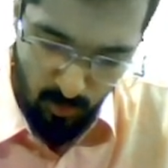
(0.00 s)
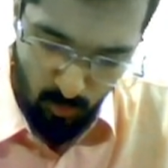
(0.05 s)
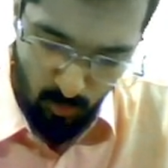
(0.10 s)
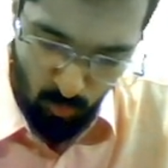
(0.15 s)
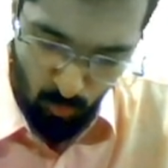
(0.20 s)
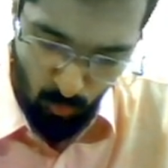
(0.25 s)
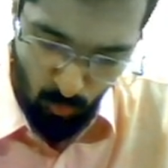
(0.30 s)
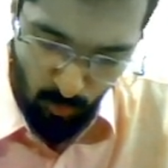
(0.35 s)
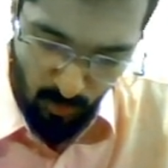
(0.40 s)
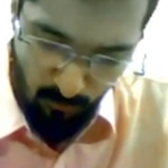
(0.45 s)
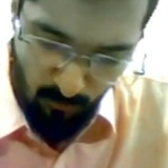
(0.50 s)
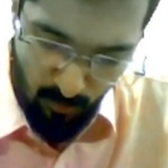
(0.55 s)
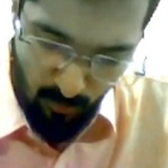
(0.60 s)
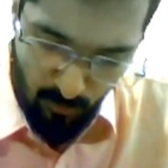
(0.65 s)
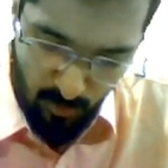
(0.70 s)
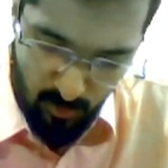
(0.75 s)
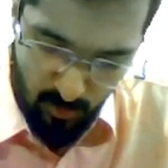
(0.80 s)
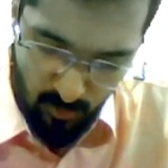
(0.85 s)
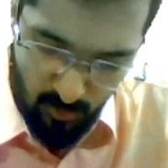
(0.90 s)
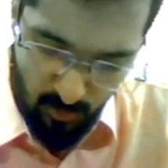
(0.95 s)
So today we'll be
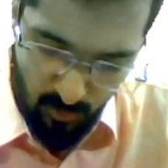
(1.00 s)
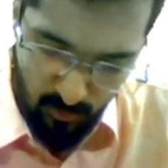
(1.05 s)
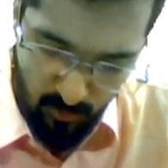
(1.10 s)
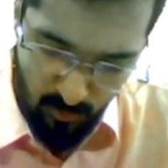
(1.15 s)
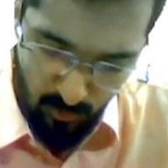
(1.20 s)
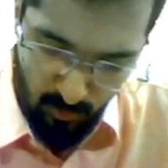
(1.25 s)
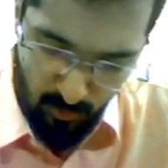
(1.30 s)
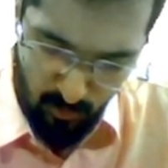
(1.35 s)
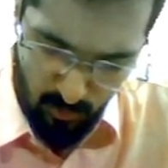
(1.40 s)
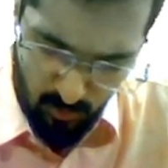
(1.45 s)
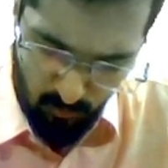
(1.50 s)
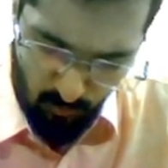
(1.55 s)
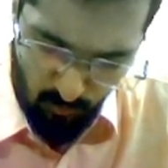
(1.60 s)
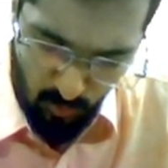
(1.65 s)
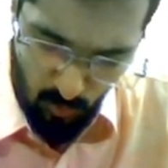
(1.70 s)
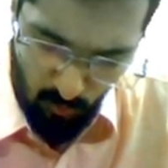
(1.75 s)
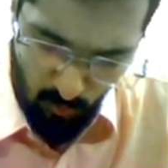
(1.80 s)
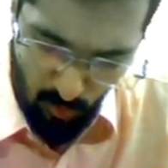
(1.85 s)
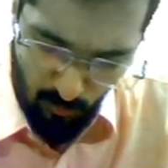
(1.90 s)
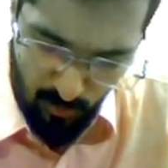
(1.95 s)
discussing, in this video
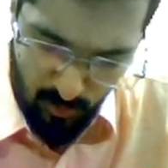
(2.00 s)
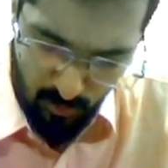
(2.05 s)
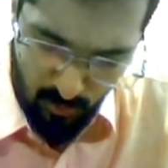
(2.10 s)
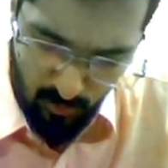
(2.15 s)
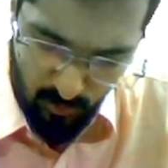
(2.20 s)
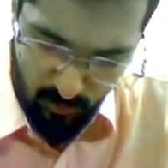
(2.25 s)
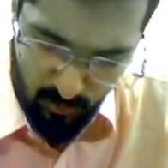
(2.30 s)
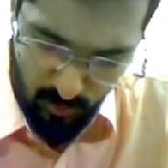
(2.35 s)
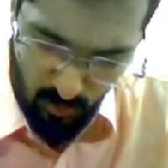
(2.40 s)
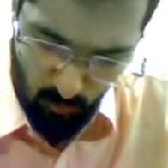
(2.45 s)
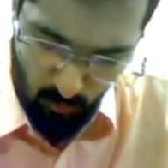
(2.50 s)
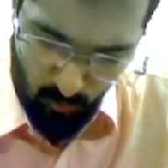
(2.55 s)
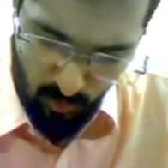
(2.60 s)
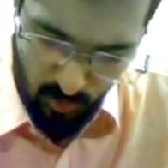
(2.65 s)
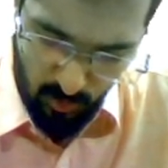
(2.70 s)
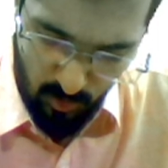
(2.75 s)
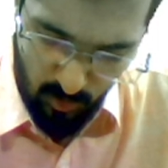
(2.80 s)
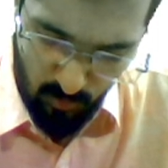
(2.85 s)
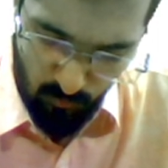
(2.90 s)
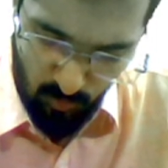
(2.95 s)
we'll be discussing
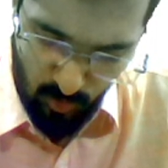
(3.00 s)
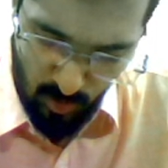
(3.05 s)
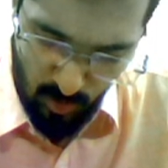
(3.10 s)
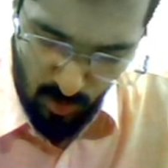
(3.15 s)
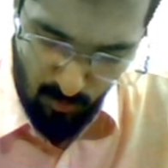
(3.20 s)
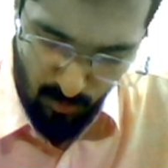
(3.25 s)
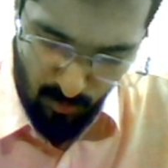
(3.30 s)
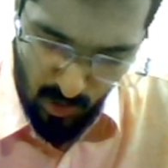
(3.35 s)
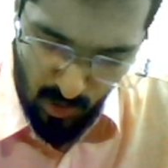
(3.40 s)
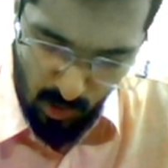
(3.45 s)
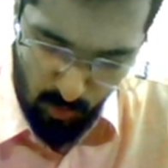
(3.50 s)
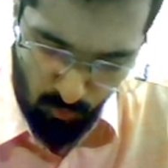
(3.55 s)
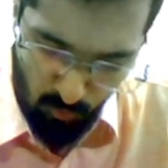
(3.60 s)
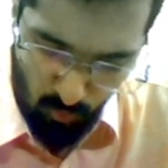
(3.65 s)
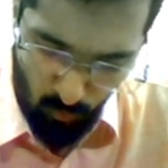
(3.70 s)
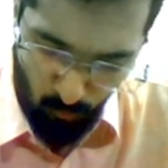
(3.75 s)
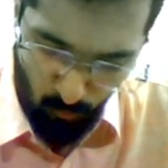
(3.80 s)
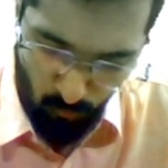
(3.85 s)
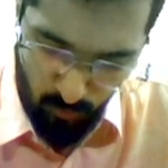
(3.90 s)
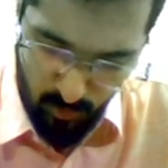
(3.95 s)
questions which can be asked from
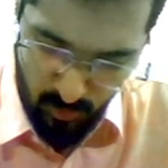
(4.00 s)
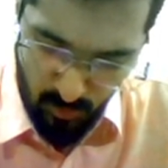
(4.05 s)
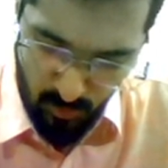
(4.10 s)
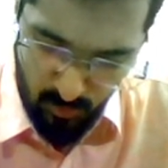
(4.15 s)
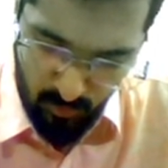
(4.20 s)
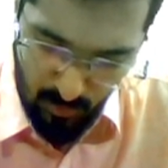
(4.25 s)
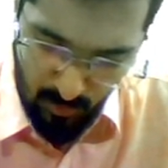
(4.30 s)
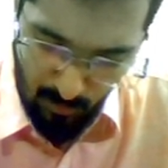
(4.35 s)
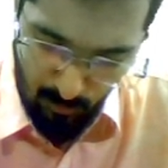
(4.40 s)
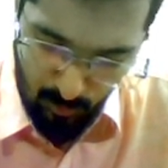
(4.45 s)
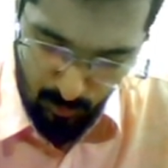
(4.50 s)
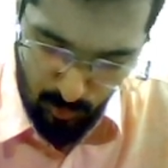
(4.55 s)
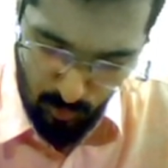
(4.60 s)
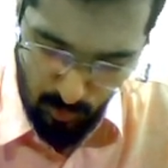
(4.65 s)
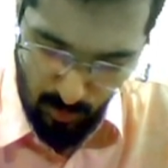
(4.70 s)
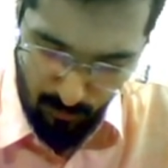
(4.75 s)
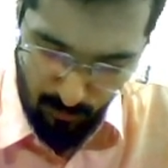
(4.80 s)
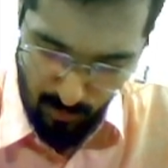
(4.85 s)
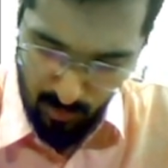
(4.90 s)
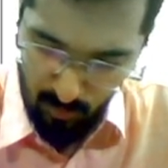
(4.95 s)
physics, chemistry
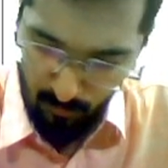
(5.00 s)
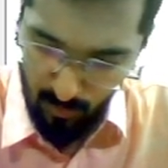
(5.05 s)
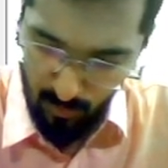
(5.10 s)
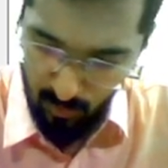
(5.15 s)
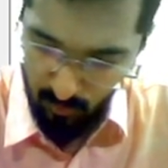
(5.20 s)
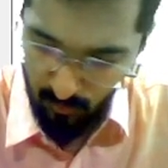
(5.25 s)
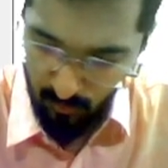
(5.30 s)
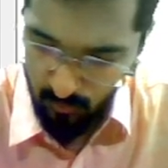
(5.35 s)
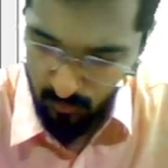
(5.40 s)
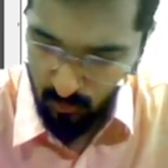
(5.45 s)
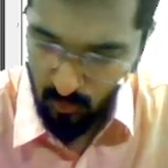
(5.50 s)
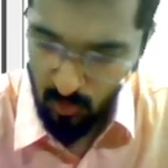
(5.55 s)
and mathematics.